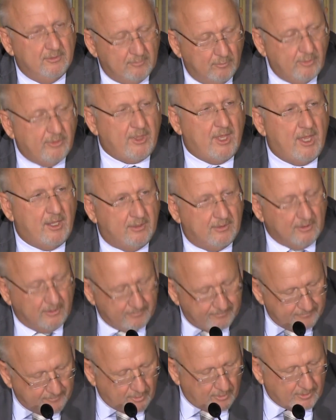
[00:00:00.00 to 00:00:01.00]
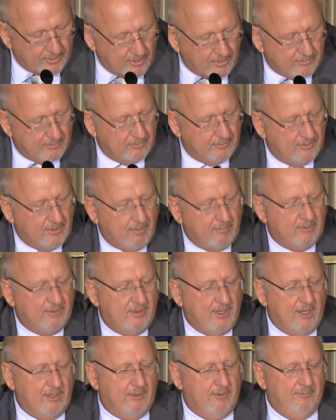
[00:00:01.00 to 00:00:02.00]
So with that, Eric Guthrie,
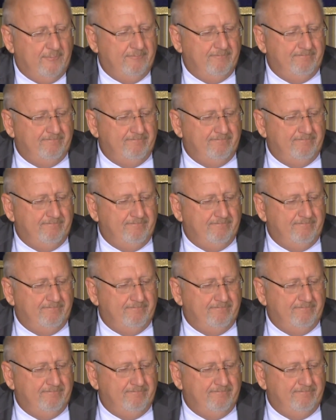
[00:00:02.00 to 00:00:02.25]
thank you.